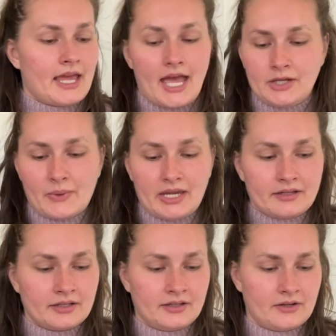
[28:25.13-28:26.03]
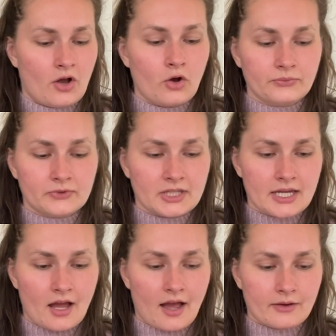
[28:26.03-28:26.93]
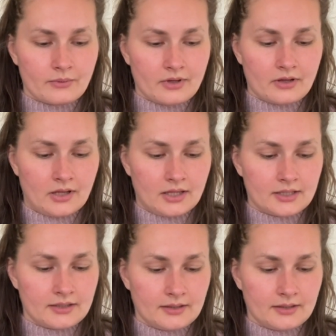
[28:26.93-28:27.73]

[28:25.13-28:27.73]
Anyway, hopefully I will